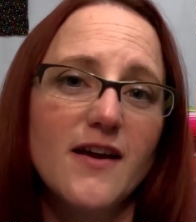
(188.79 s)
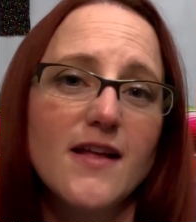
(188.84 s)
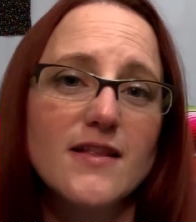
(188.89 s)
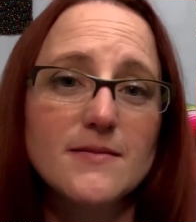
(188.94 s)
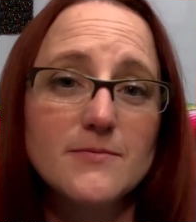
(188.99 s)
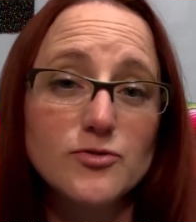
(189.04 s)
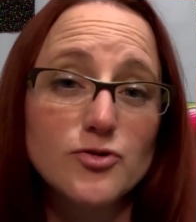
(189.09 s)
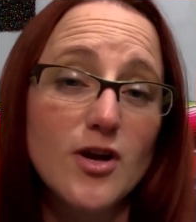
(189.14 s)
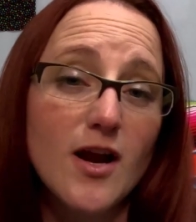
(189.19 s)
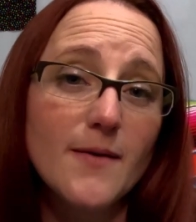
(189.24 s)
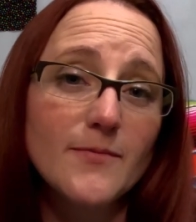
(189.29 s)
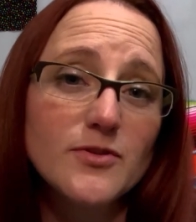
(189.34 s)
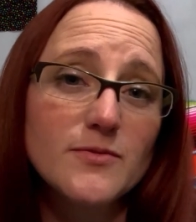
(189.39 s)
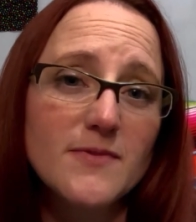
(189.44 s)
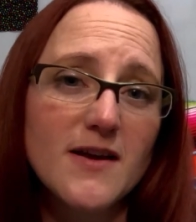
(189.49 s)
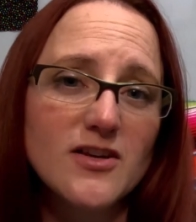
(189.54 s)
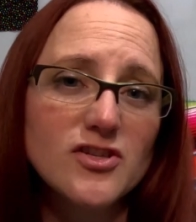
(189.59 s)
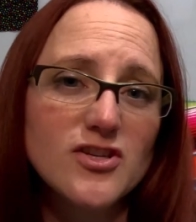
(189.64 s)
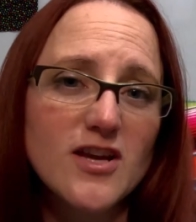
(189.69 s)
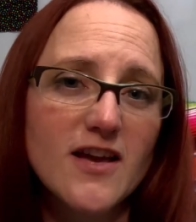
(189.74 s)
and subscribe to
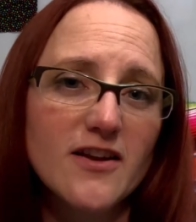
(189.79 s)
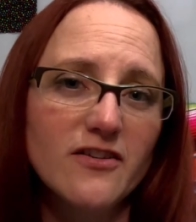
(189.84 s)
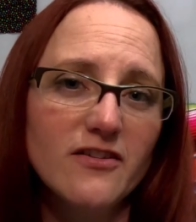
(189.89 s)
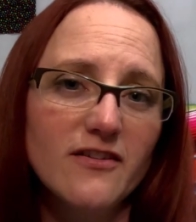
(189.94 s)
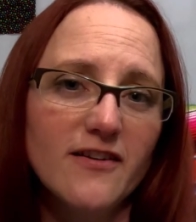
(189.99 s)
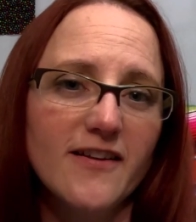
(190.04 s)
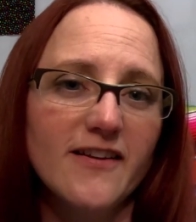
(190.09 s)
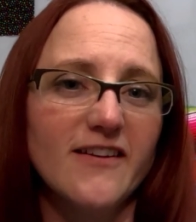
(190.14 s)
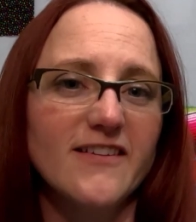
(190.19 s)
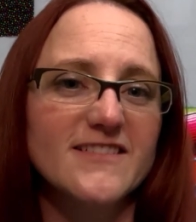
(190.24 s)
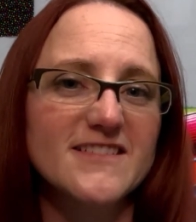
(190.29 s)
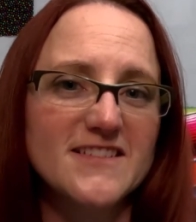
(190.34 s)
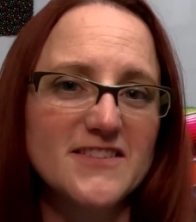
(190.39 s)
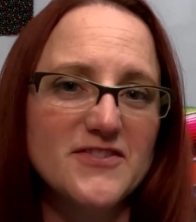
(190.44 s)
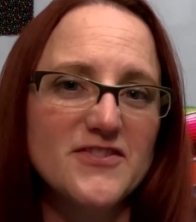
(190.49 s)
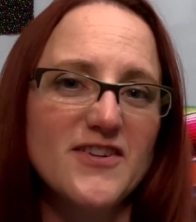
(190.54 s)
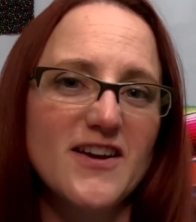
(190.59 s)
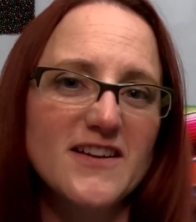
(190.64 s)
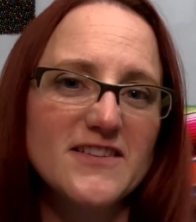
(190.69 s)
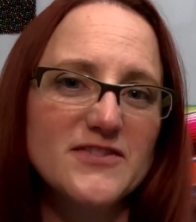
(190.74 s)
my channel, and I'll
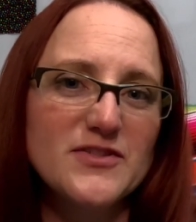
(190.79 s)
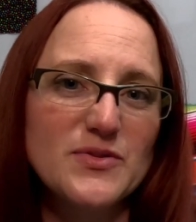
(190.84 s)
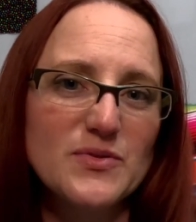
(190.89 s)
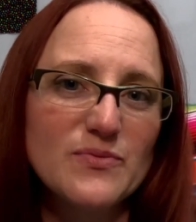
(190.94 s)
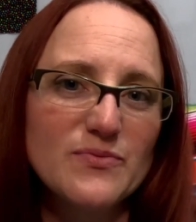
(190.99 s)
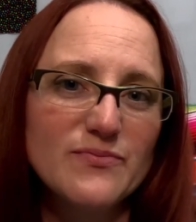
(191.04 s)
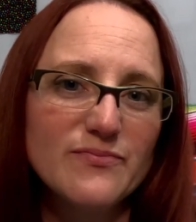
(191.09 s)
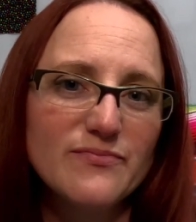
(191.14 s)
see you guys soon.